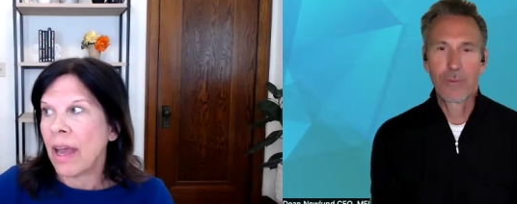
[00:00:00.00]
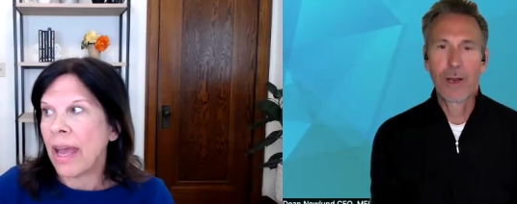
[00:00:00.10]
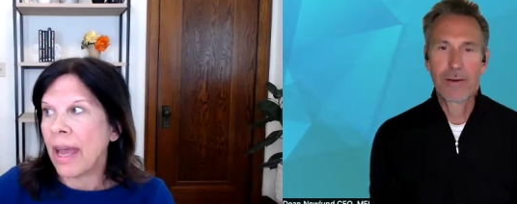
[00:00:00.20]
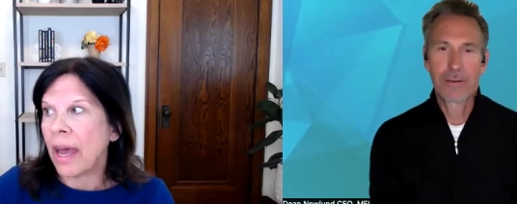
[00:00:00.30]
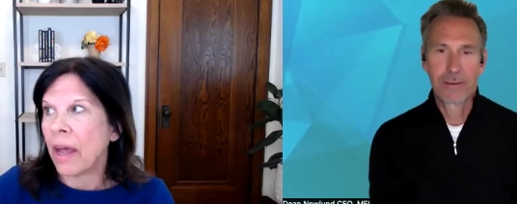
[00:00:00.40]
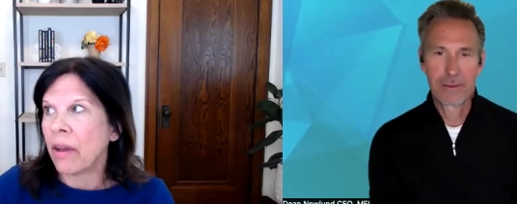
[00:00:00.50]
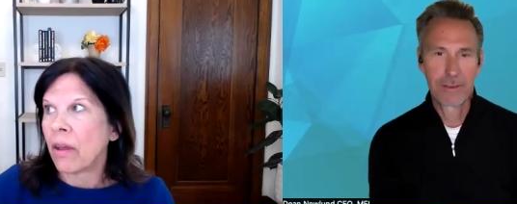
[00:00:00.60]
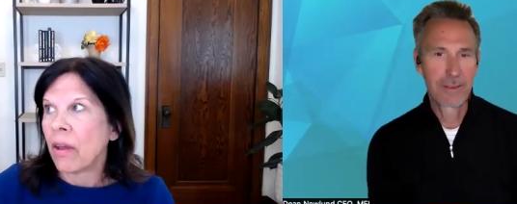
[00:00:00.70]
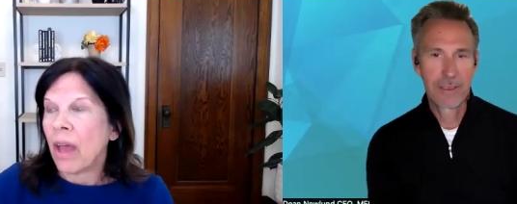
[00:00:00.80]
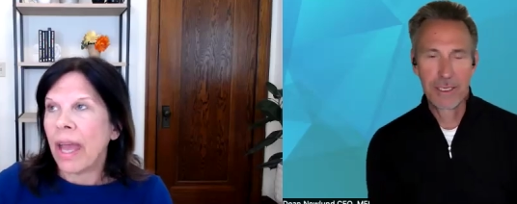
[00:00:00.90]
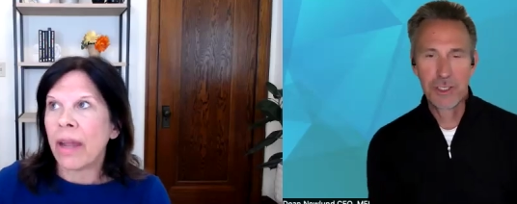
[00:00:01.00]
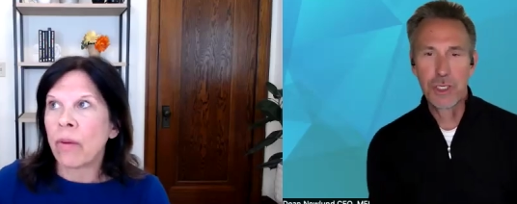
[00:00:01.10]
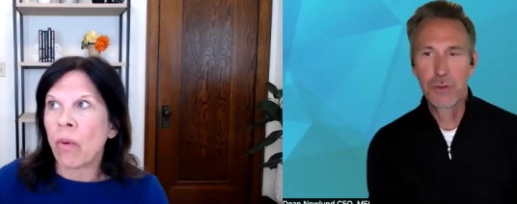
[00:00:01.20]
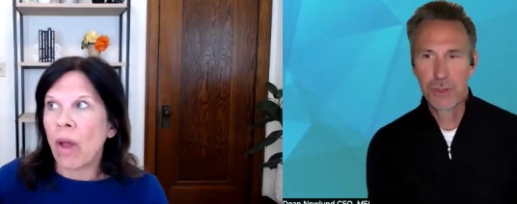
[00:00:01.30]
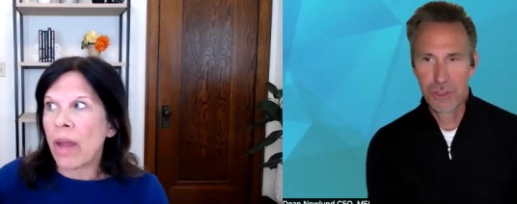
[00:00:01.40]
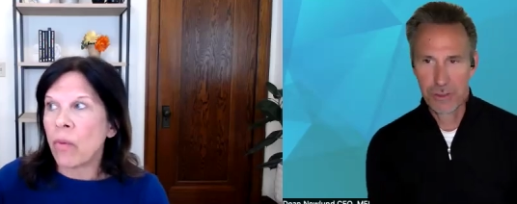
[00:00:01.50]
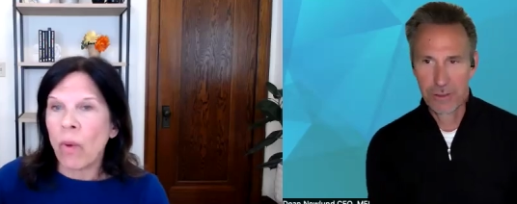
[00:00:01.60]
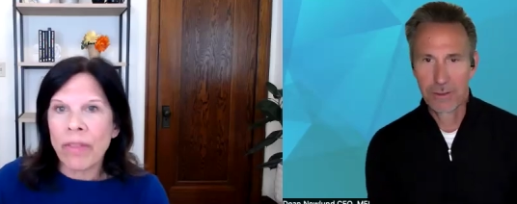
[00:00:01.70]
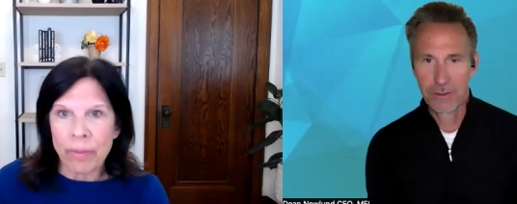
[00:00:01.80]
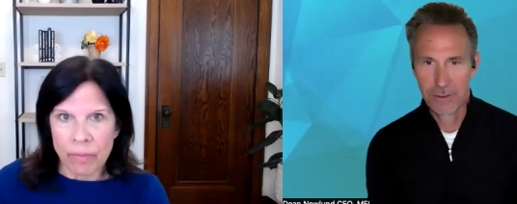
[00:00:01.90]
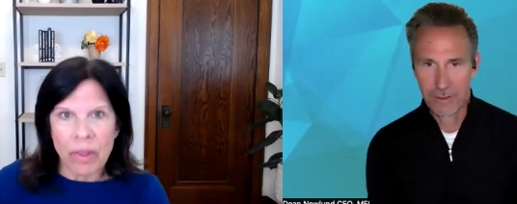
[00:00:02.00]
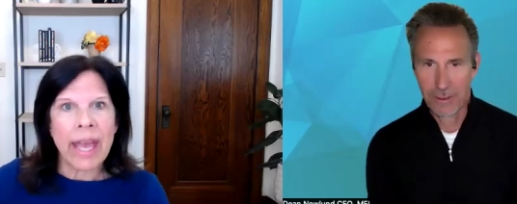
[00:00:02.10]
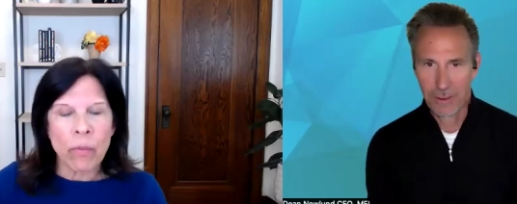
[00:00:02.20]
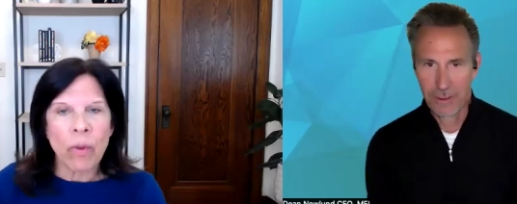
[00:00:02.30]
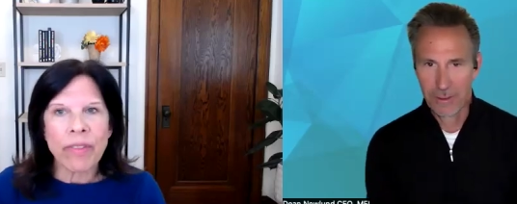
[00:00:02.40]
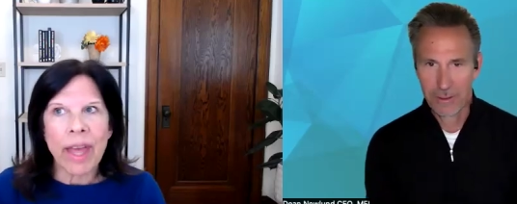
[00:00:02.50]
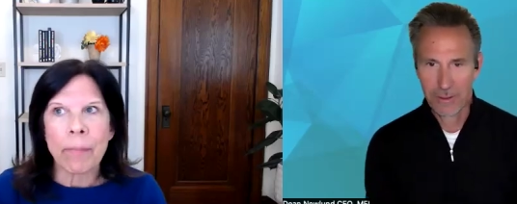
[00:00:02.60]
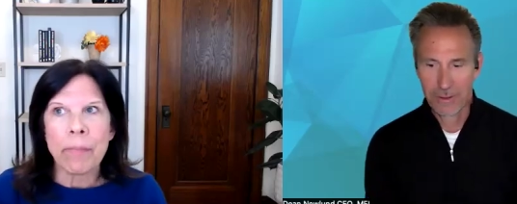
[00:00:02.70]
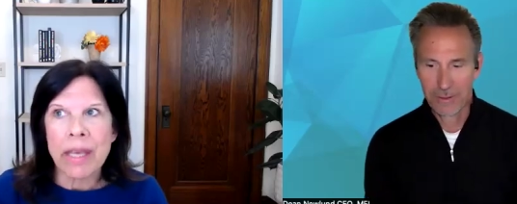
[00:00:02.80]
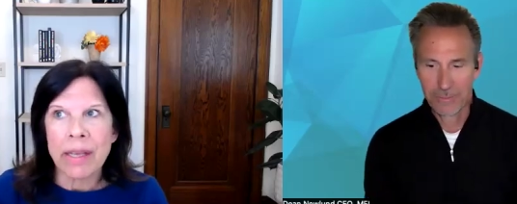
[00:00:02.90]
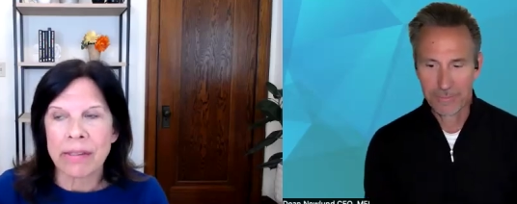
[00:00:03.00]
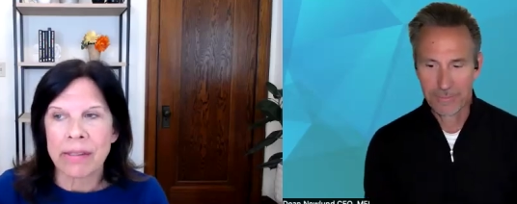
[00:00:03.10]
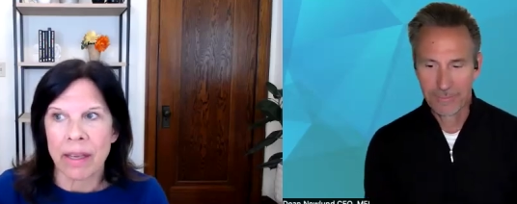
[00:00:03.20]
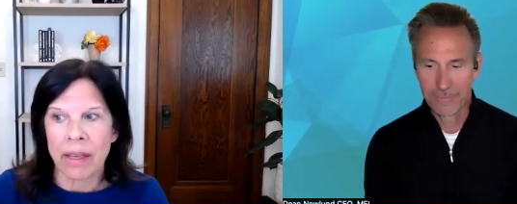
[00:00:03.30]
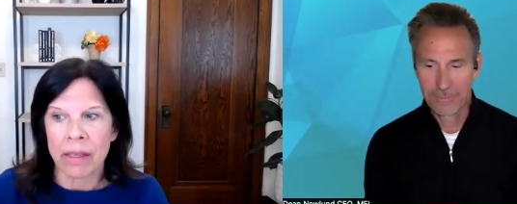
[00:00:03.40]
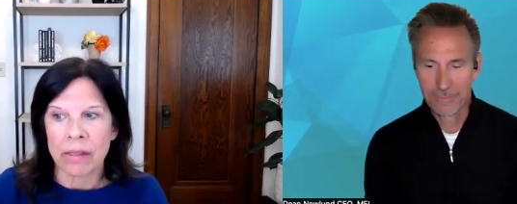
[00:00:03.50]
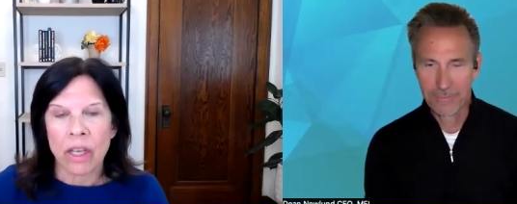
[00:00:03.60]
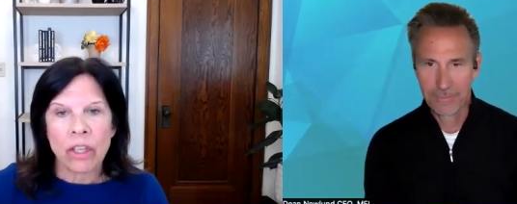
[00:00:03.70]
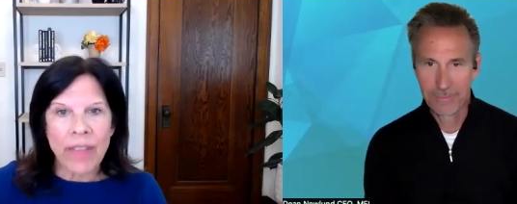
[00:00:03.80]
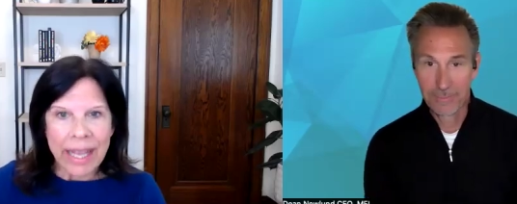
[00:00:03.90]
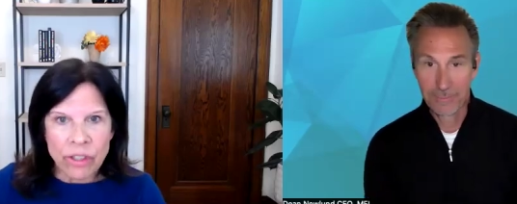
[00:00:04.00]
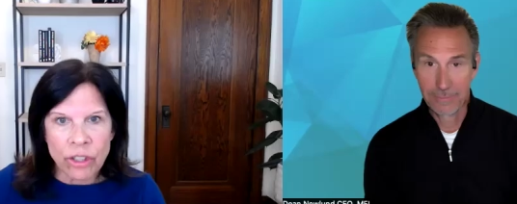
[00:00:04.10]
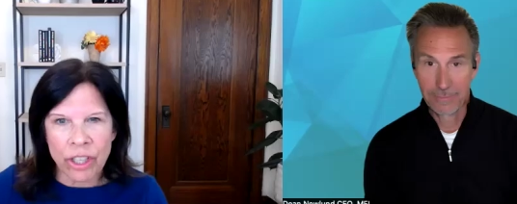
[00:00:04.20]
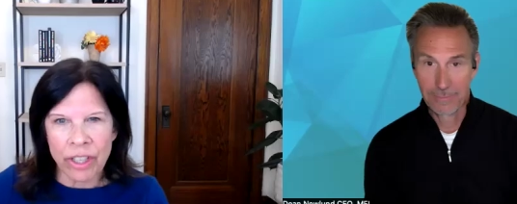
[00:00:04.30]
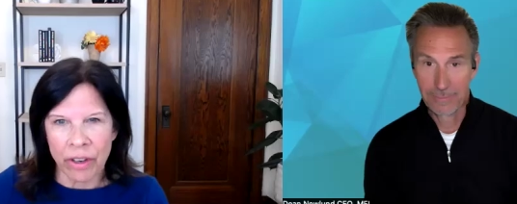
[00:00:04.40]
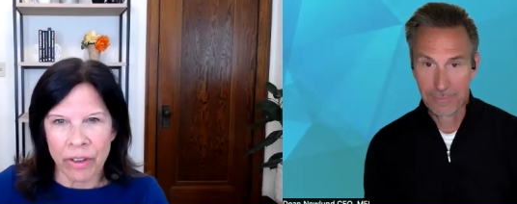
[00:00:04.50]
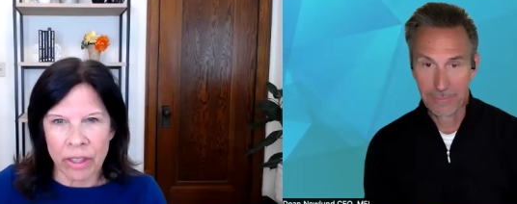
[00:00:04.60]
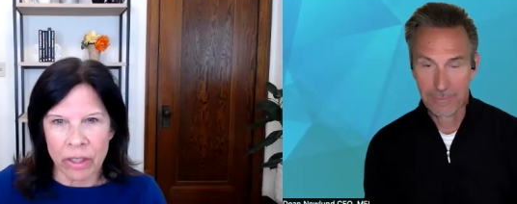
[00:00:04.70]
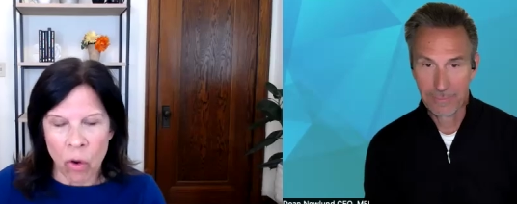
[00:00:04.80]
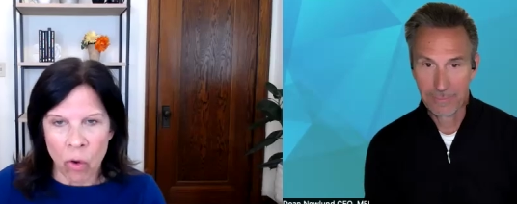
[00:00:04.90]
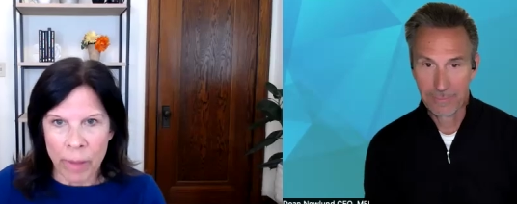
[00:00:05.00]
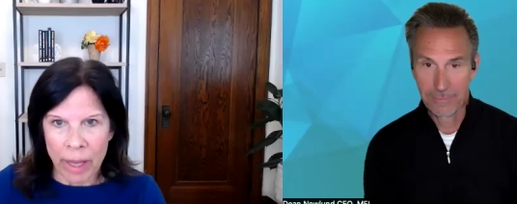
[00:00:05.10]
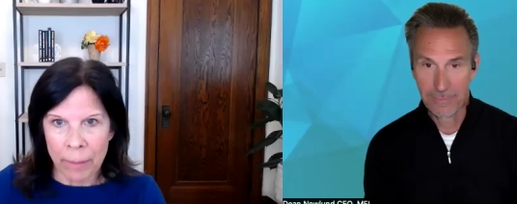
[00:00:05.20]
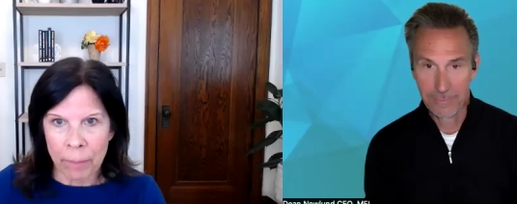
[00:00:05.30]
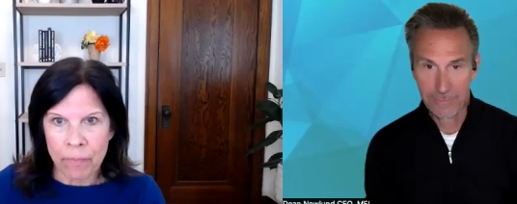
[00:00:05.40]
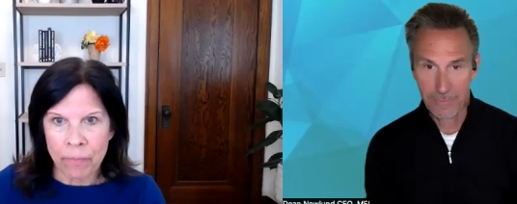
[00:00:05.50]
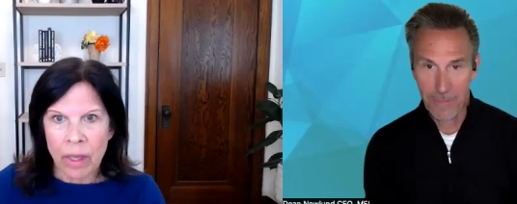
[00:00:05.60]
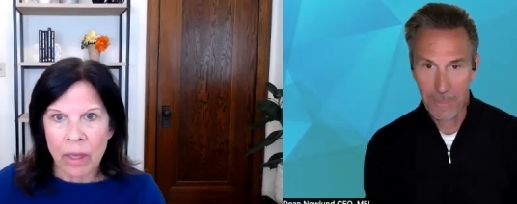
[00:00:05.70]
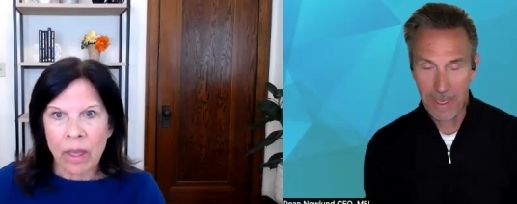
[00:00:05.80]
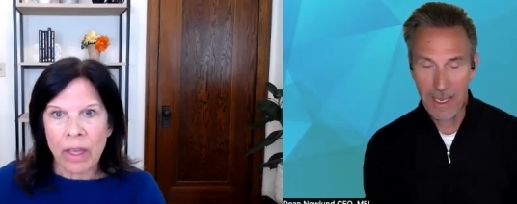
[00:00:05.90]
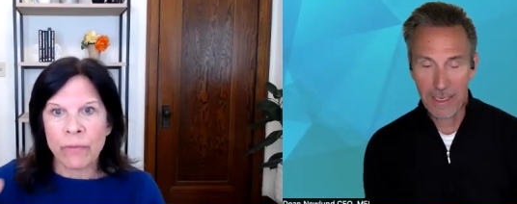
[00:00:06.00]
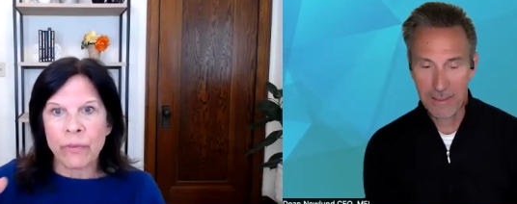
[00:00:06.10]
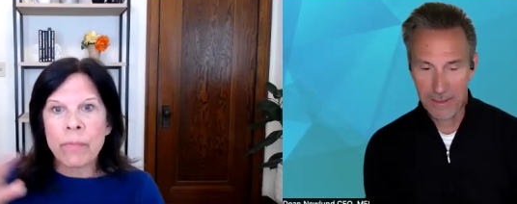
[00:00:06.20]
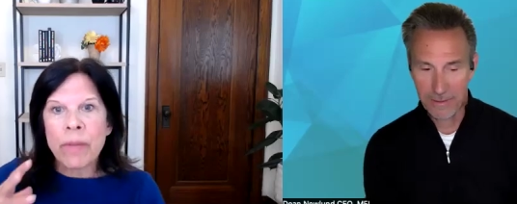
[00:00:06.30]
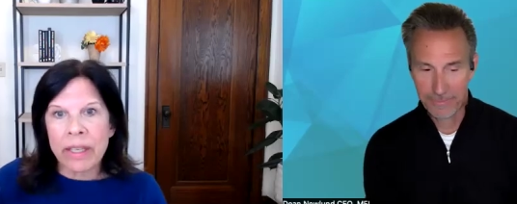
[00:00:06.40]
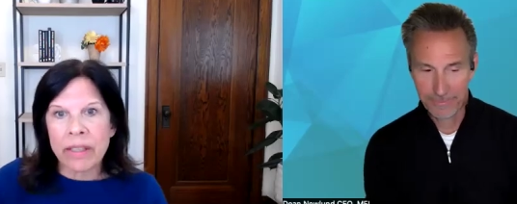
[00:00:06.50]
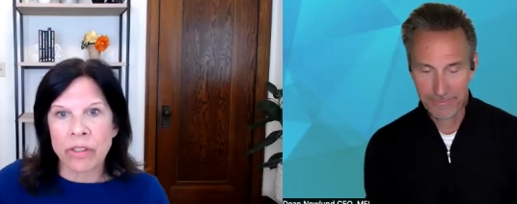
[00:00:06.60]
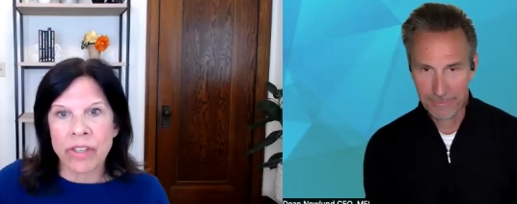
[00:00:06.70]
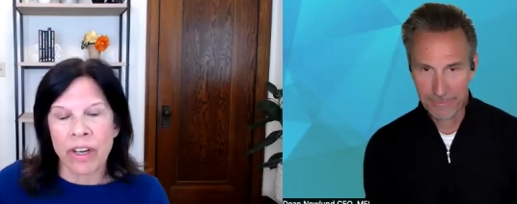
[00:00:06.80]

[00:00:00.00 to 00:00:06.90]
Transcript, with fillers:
Speaker 1: Right. And
Speaker 2: it's huge. And what that means is that's your canary in the coal mine. Yes. If your meetings are